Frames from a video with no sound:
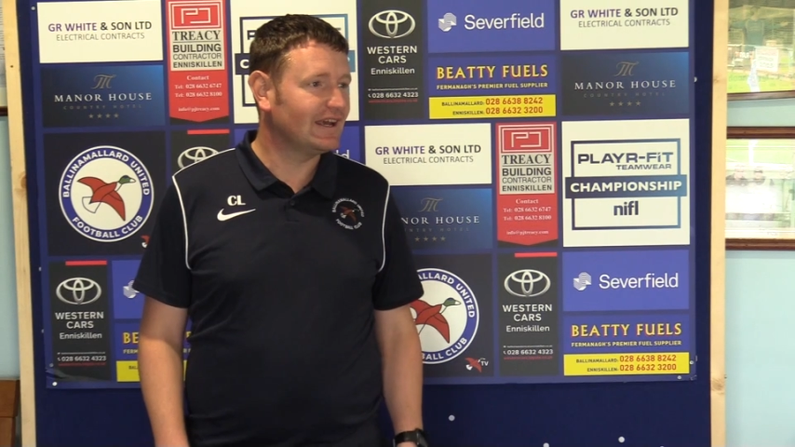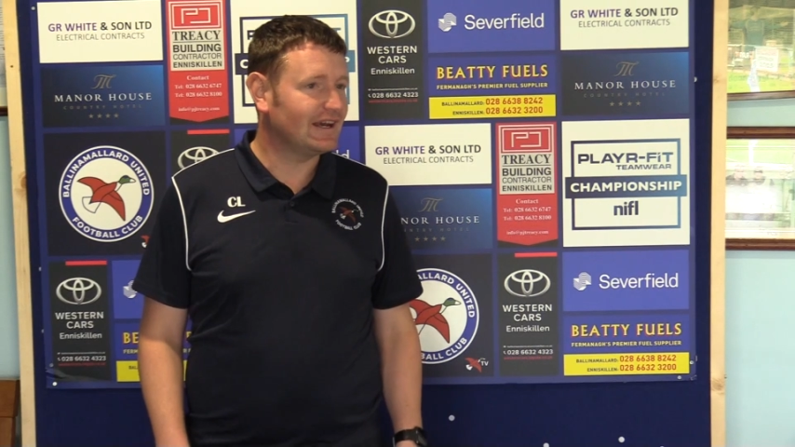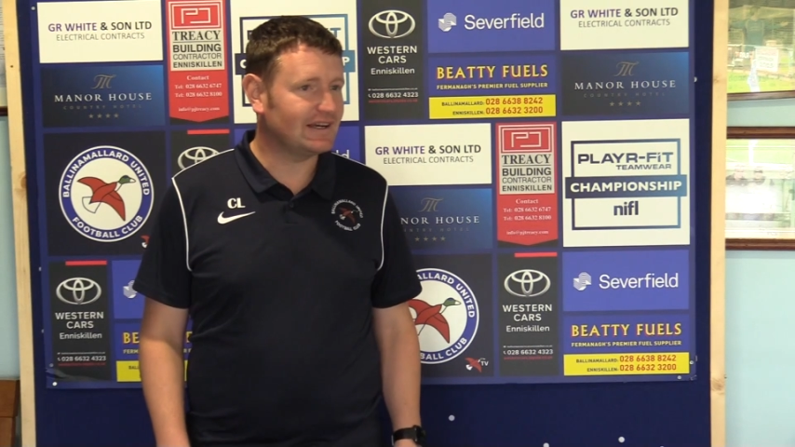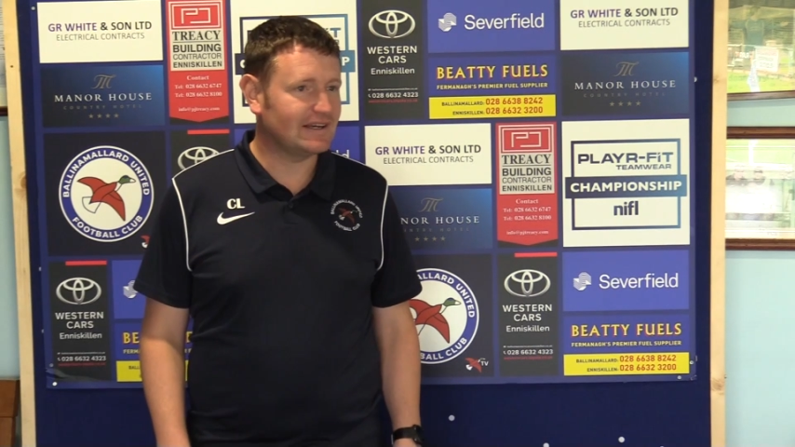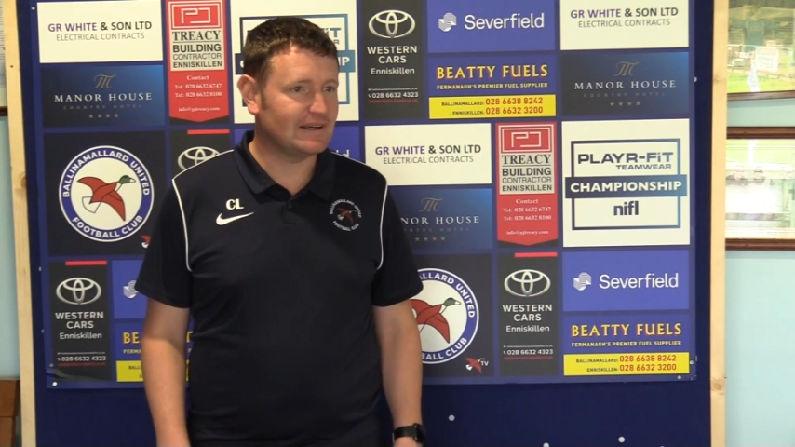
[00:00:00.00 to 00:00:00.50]

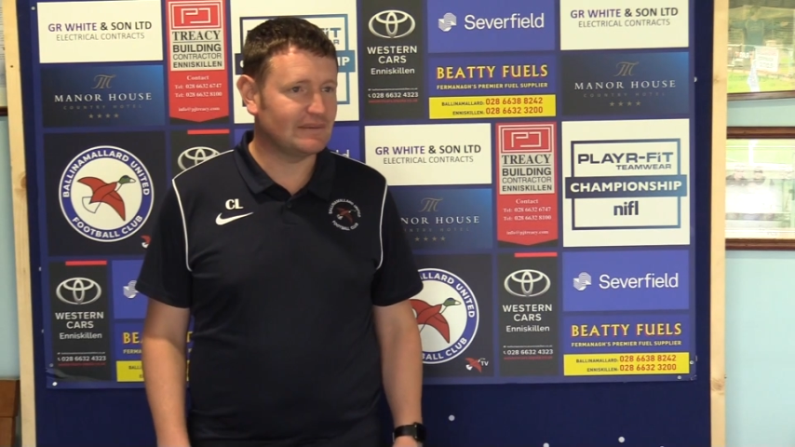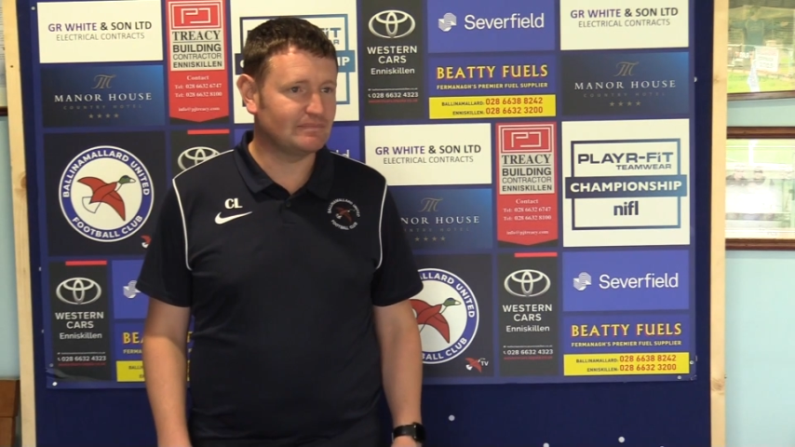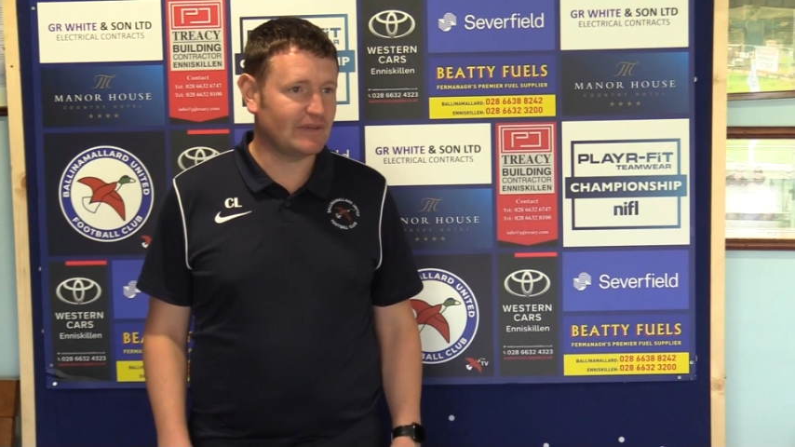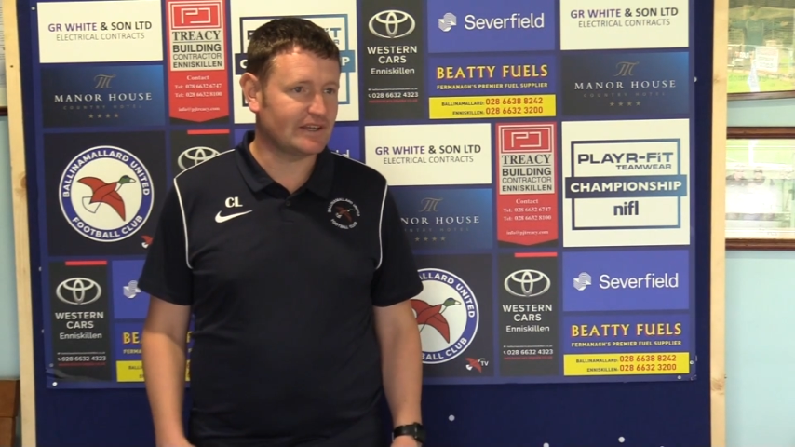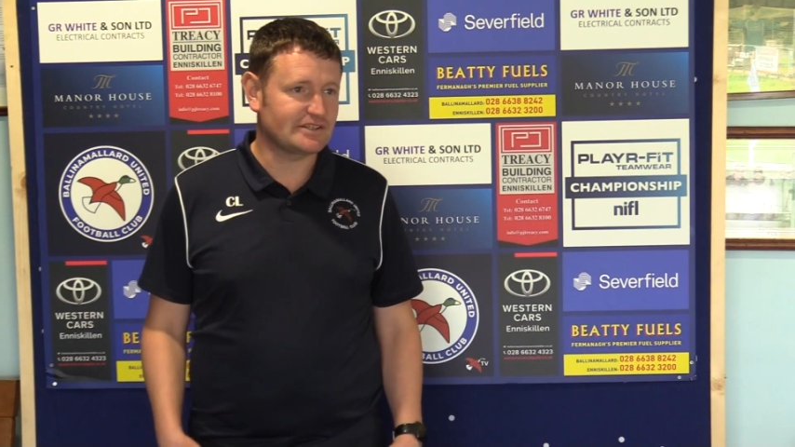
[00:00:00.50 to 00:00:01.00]

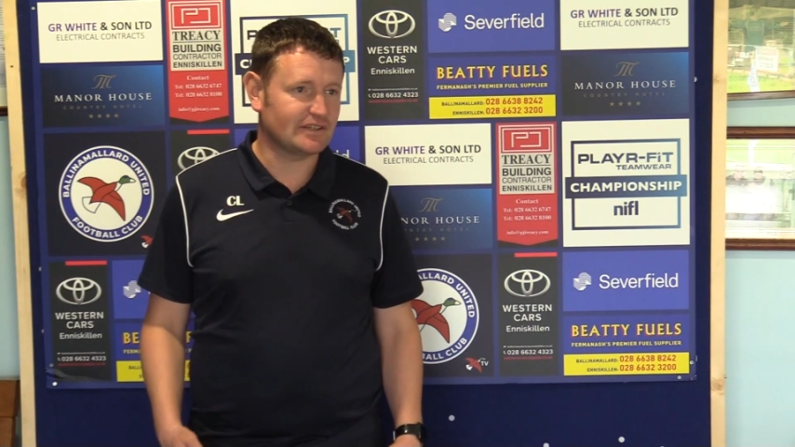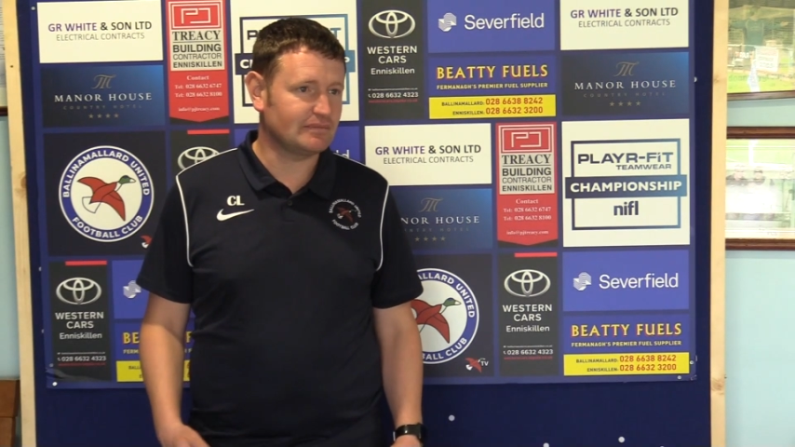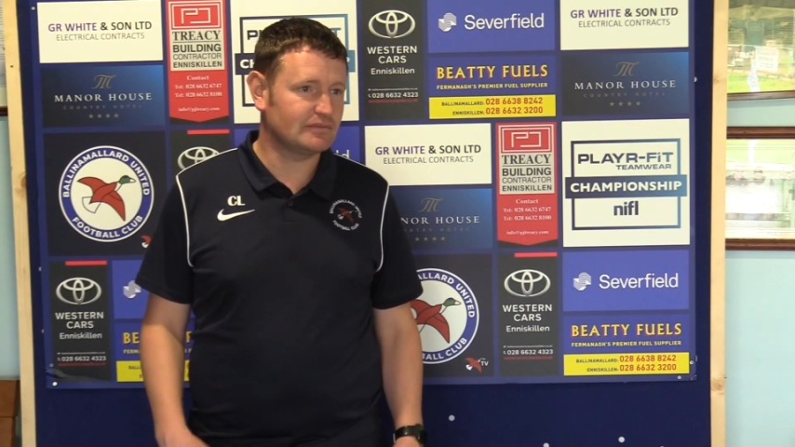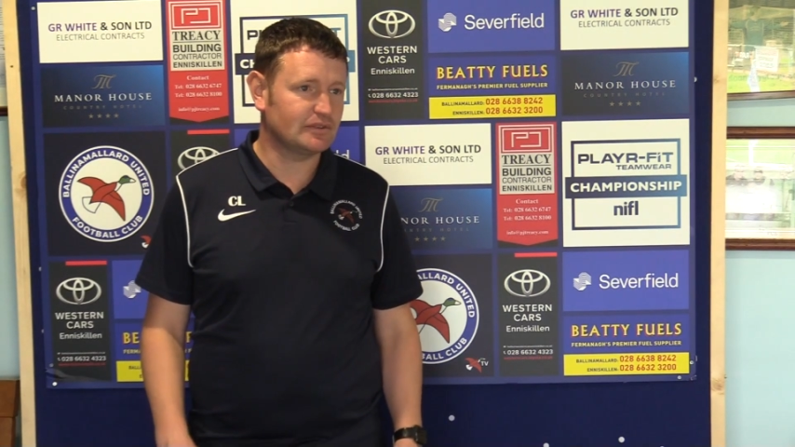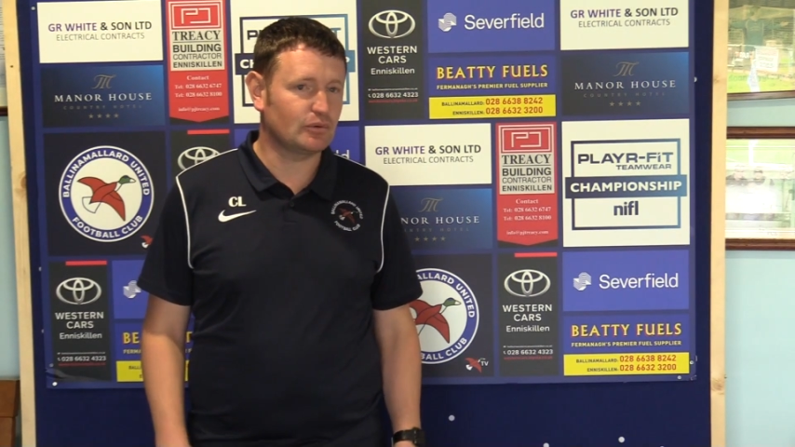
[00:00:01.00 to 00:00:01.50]
And it's
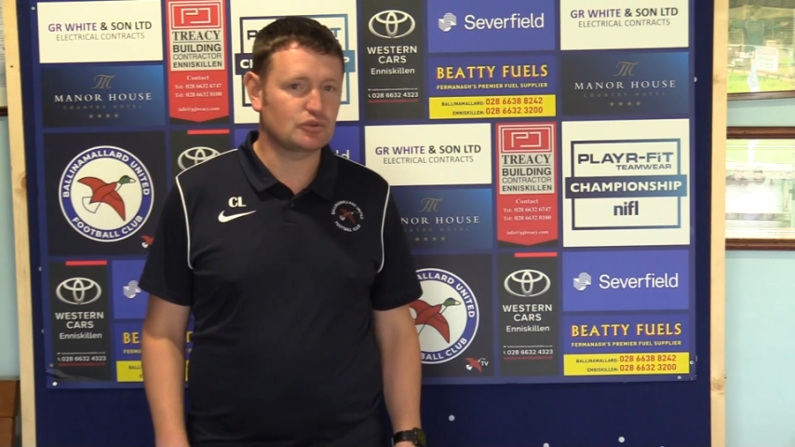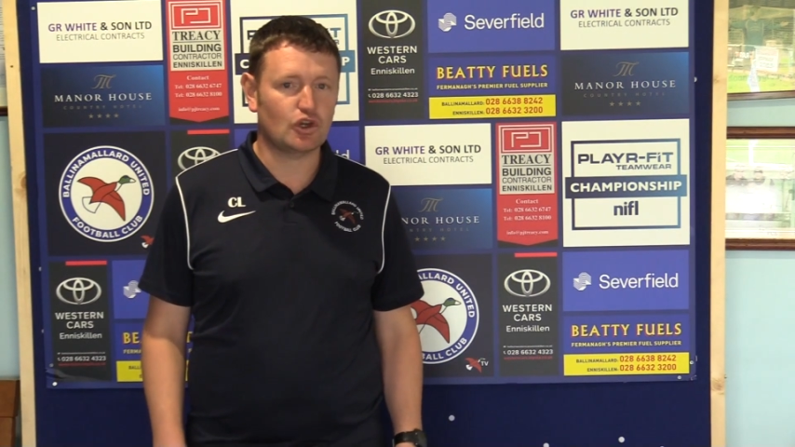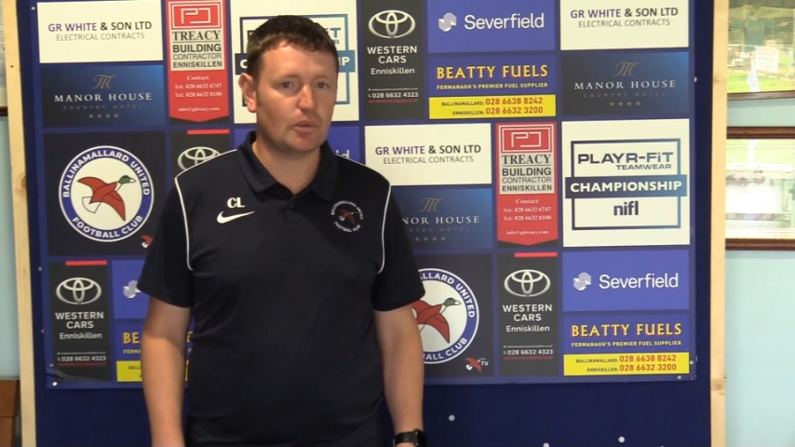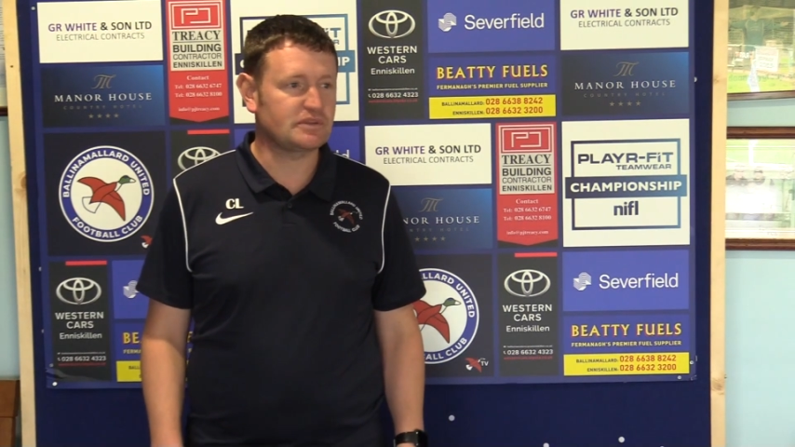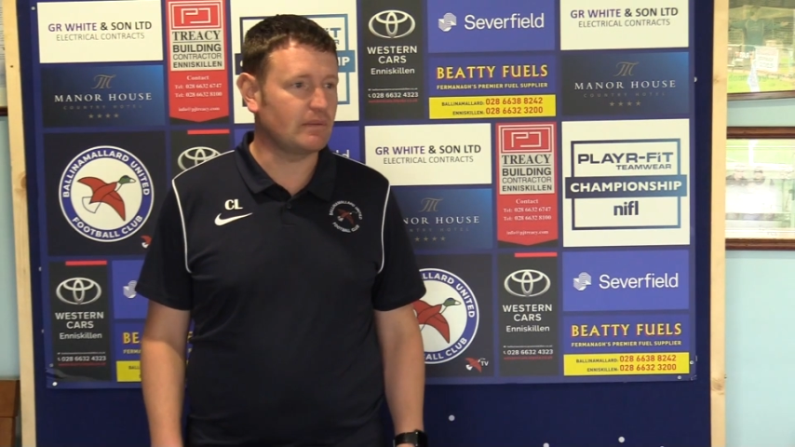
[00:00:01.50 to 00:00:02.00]
a, you know, it's a
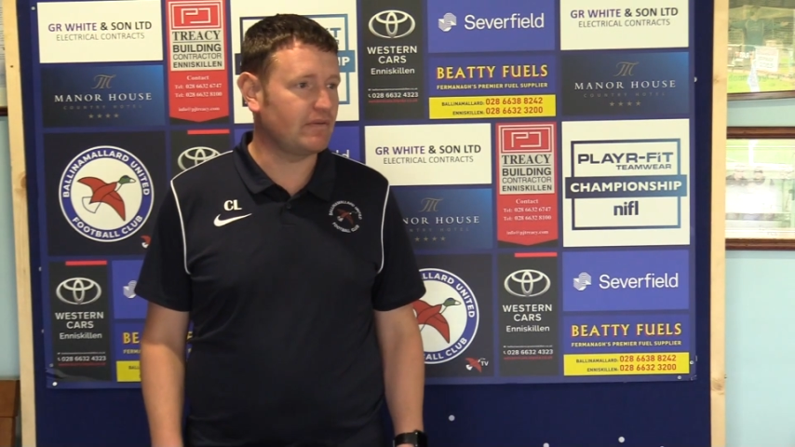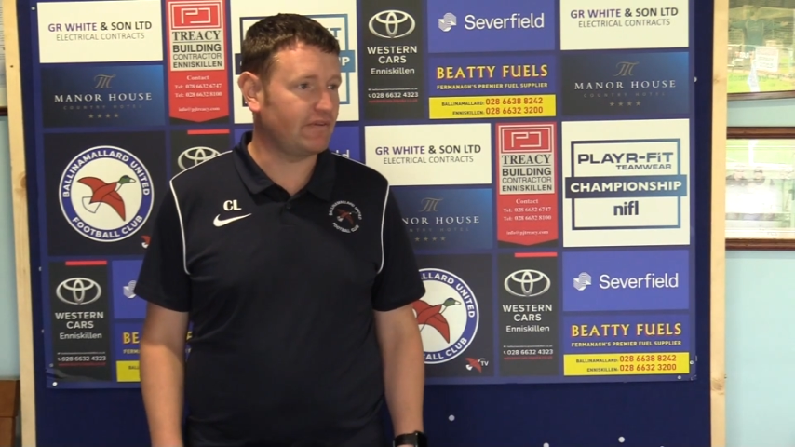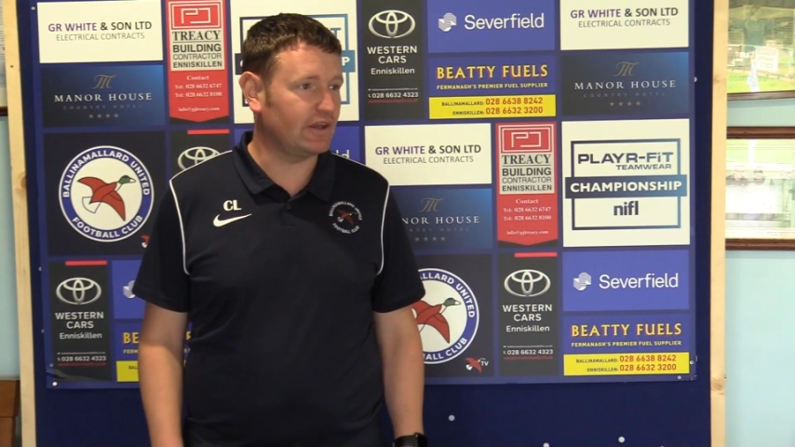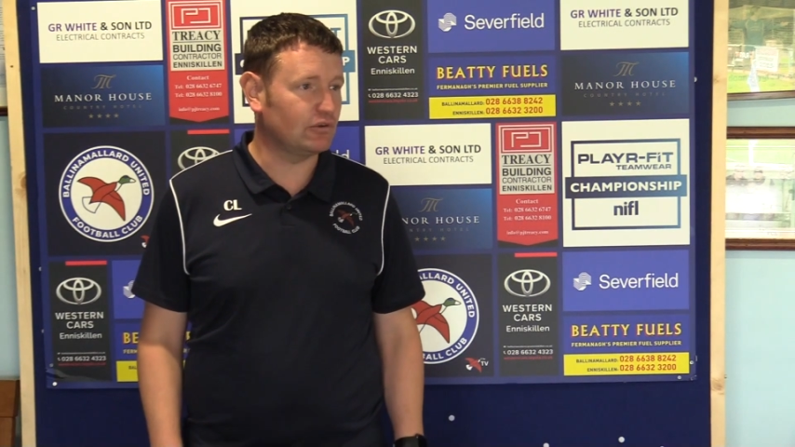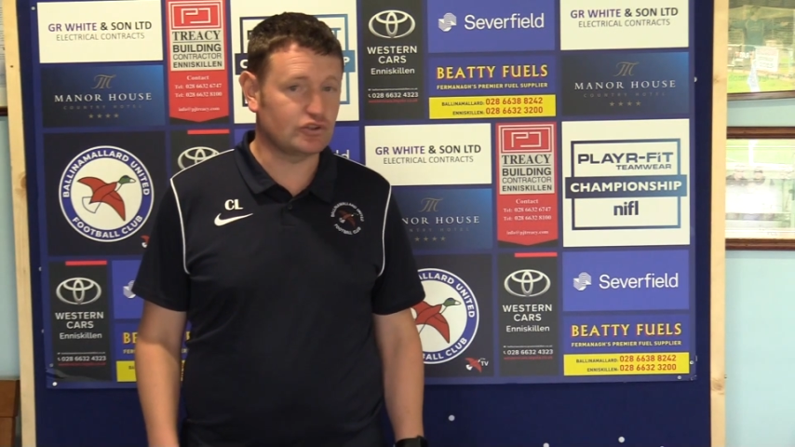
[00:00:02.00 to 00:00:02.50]
cup semi-final,